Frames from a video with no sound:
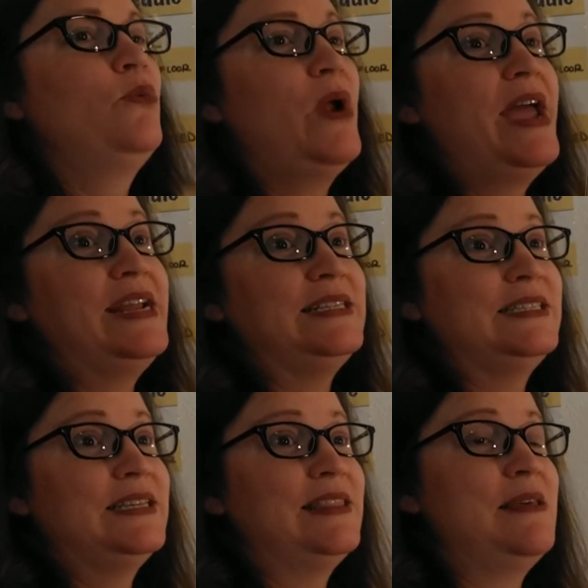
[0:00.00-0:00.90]

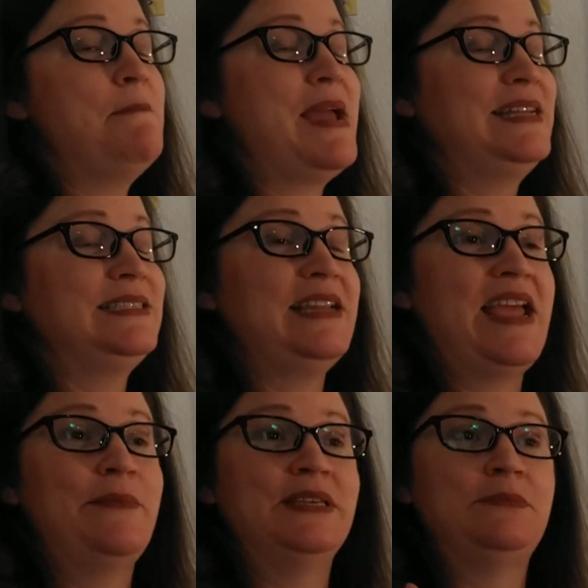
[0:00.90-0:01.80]
Right. The man's
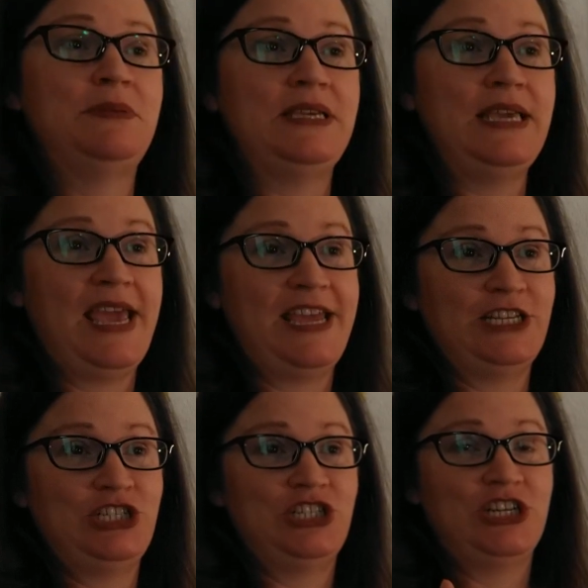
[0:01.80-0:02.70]
name is
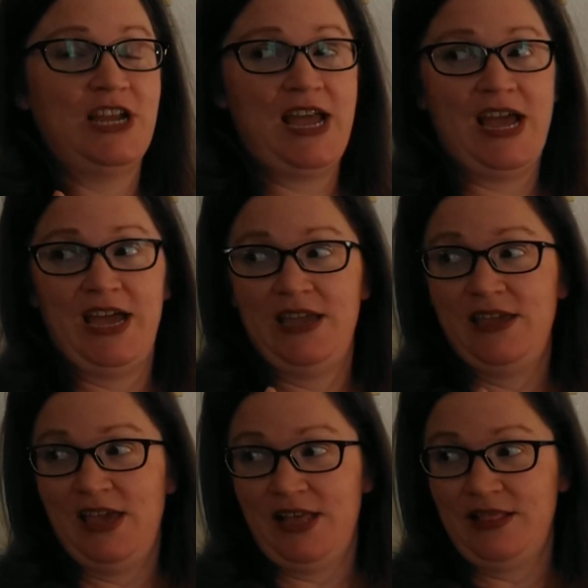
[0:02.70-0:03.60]

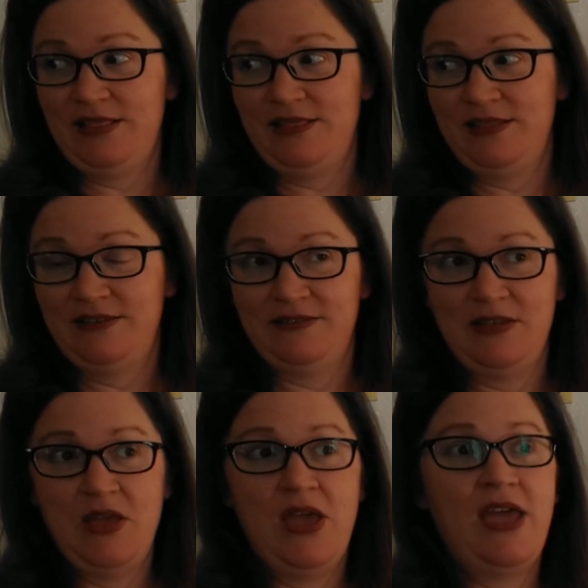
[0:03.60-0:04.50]
P-H-I-L.
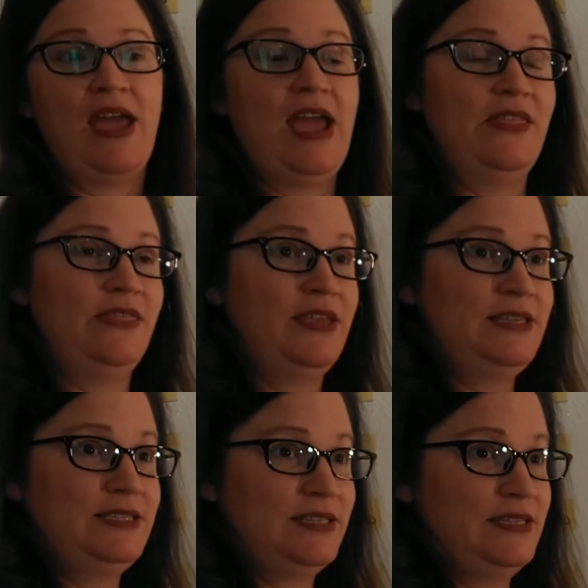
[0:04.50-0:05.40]
And
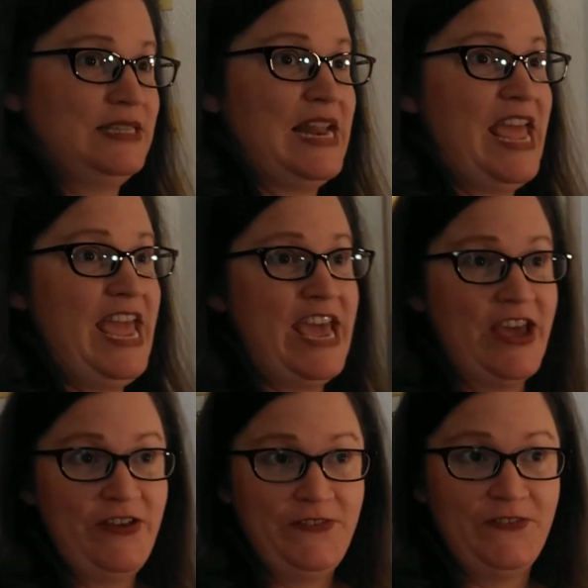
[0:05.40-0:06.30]
this is an
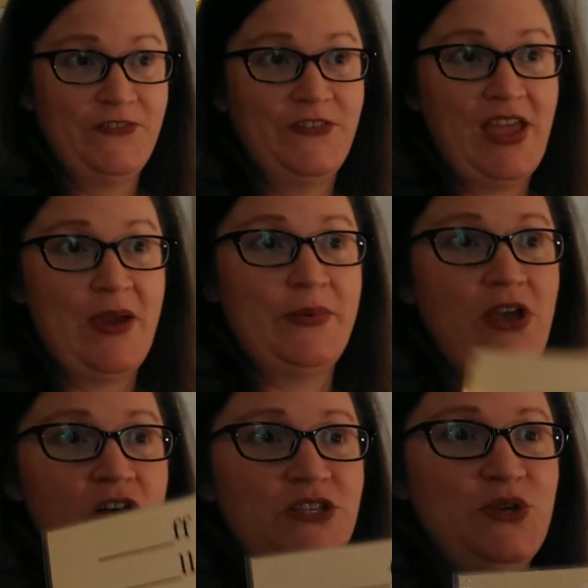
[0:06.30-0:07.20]
F, and we
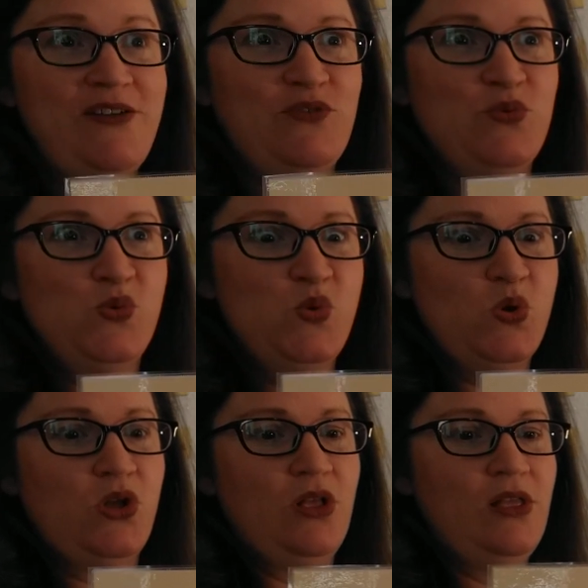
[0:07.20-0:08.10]
also have a
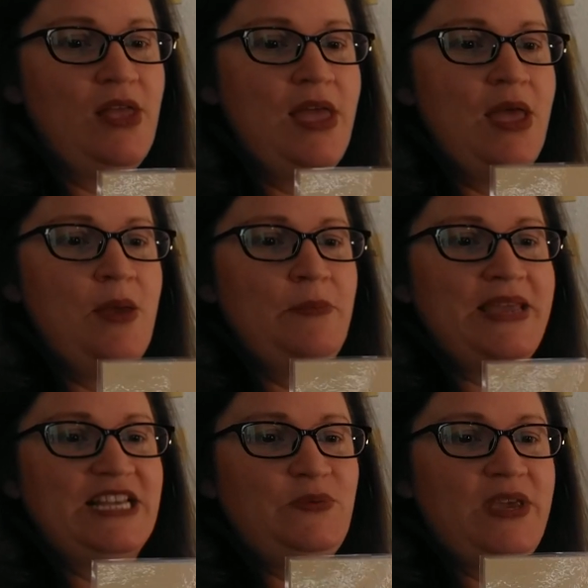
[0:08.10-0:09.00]
rule
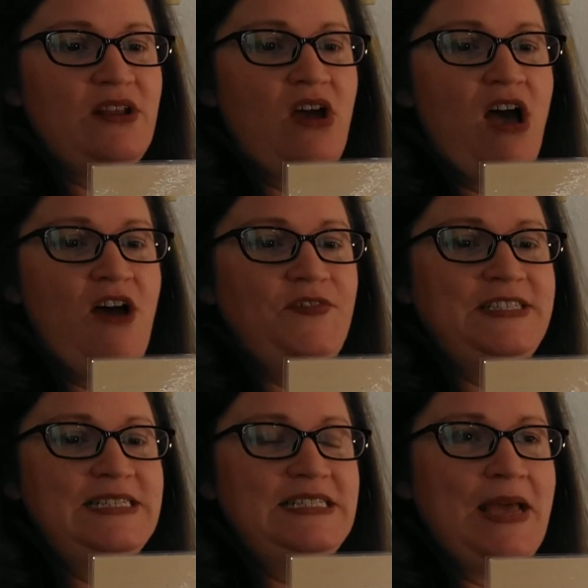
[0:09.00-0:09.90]
because we can
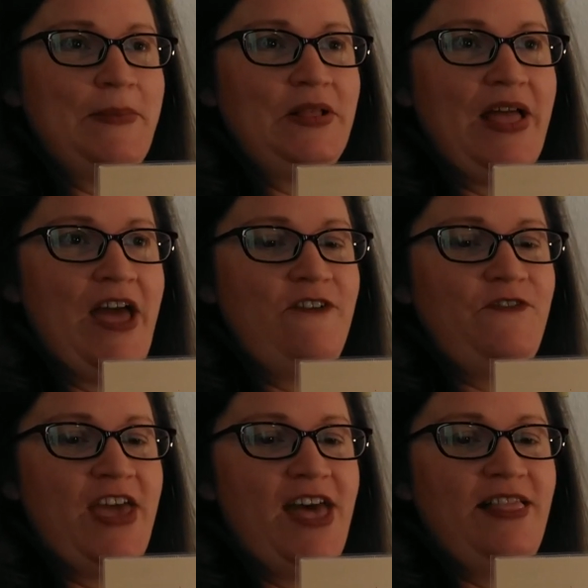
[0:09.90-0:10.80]
often double
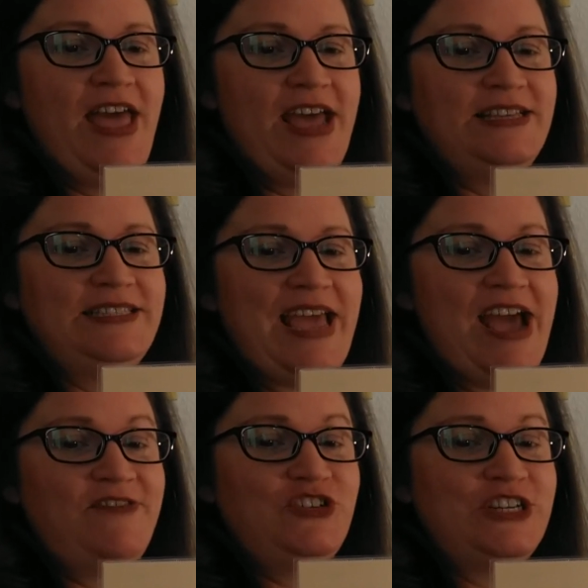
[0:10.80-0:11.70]
FLS
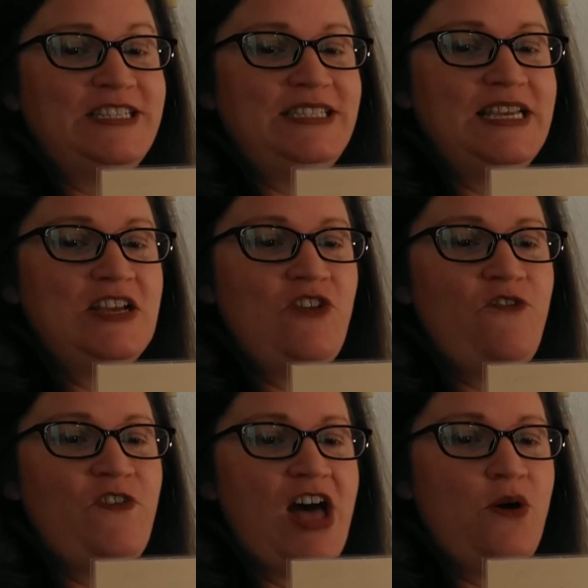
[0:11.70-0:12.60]
after a
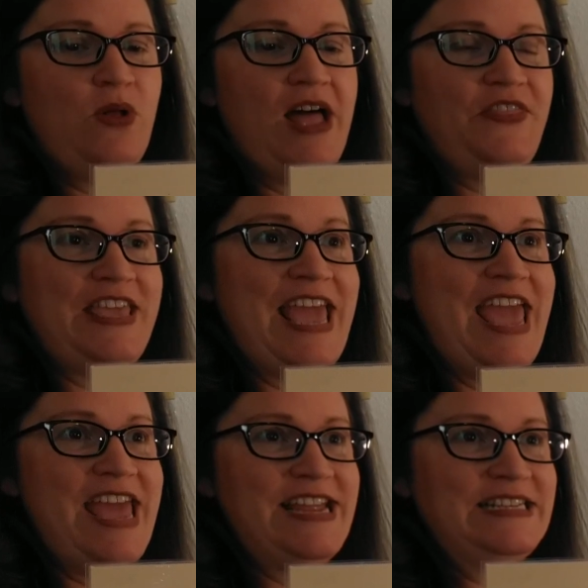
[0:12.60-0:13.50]
single vowel at the
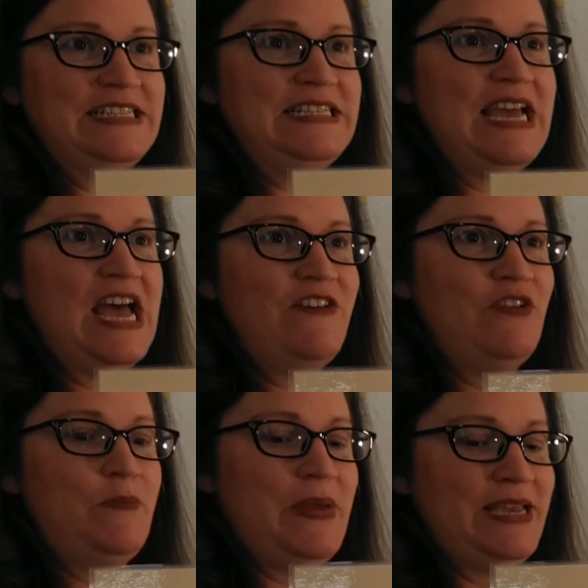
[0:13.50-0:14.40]
end of
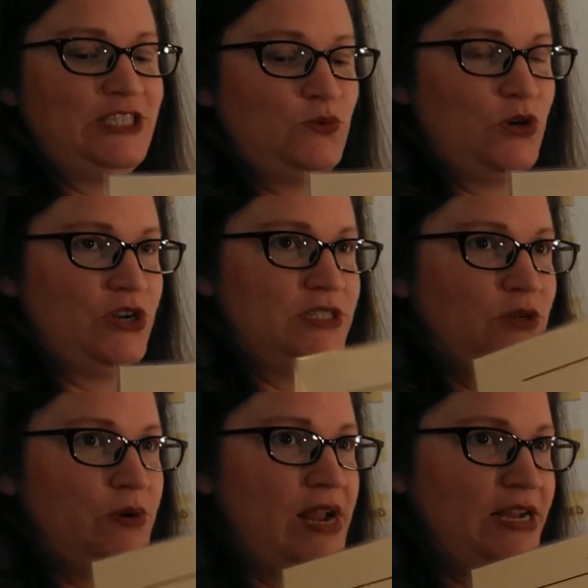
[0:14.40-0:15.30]
a base word.
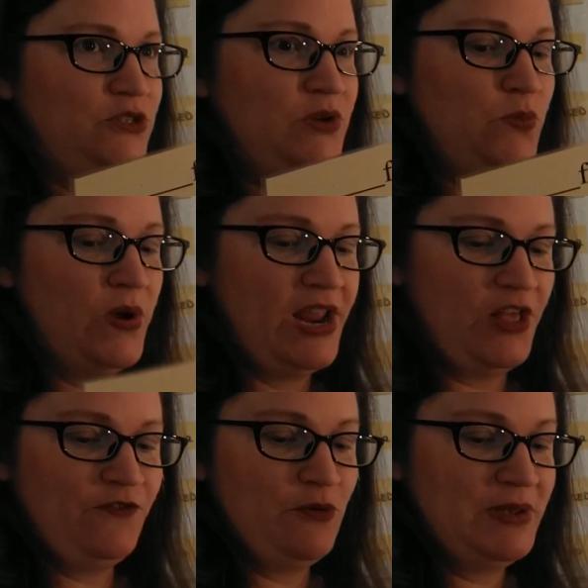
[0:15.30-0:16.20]
So we're not doing one
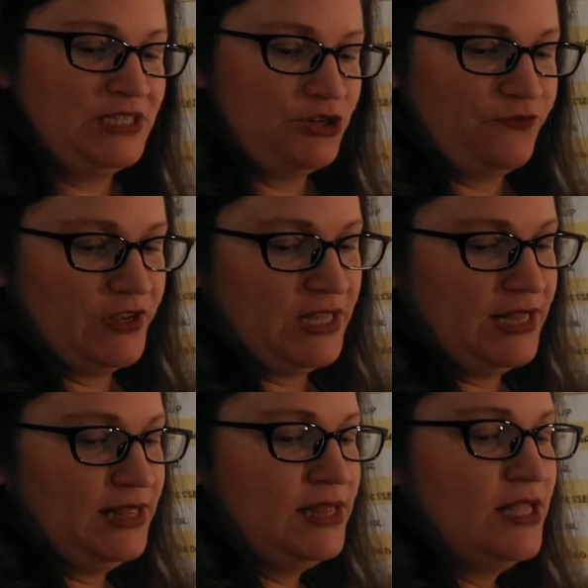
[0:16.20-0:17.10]
L for Mr.
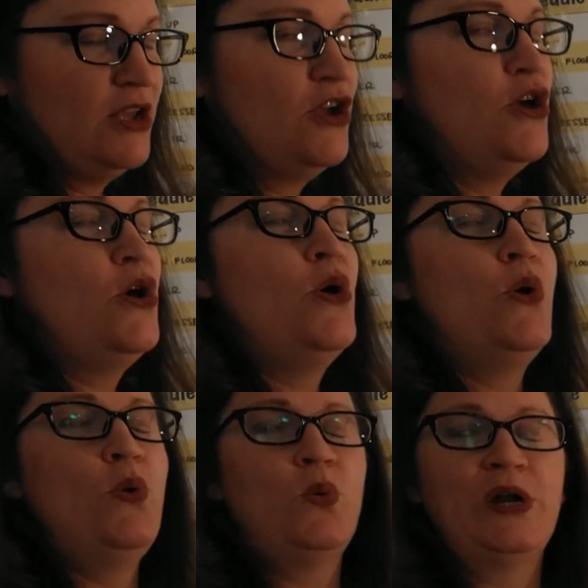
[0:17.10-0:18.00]
Phil.
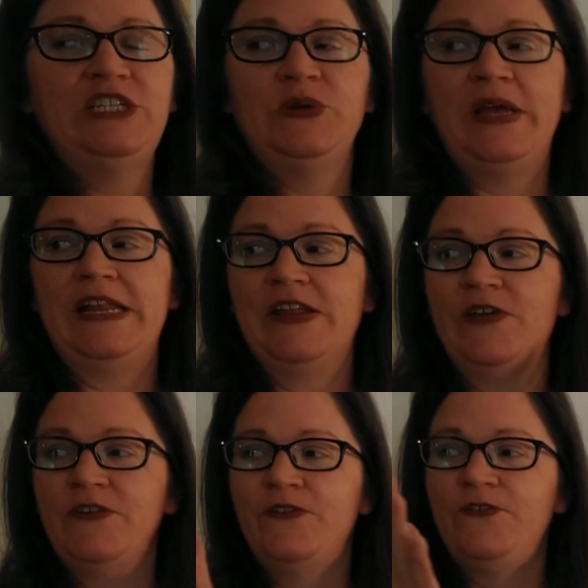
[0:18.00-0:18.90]
We're doing
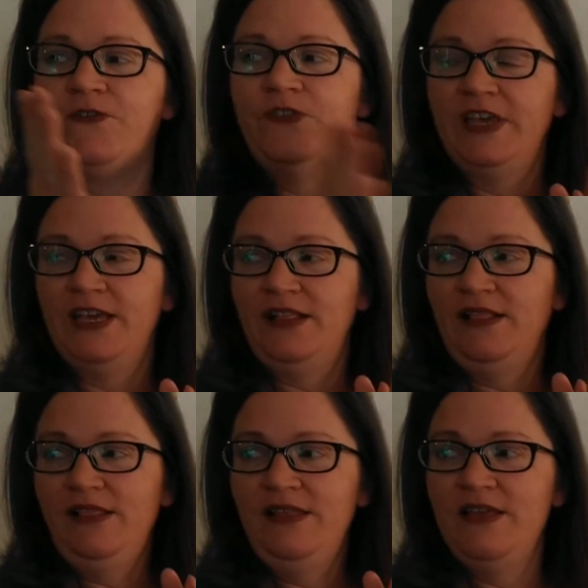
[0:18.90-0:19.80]

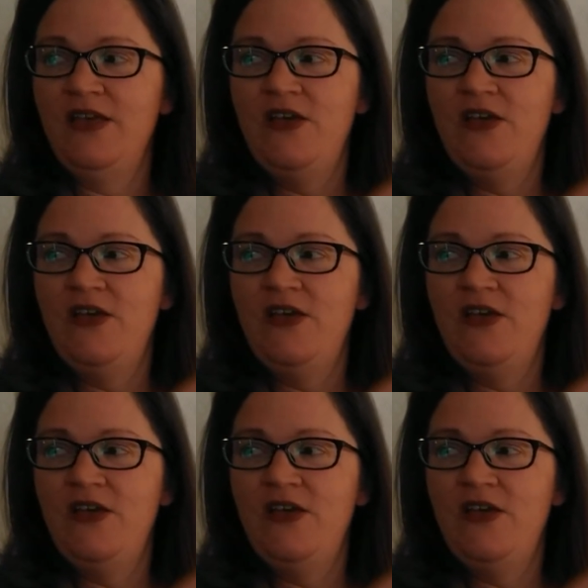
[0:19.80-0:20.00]
Phil.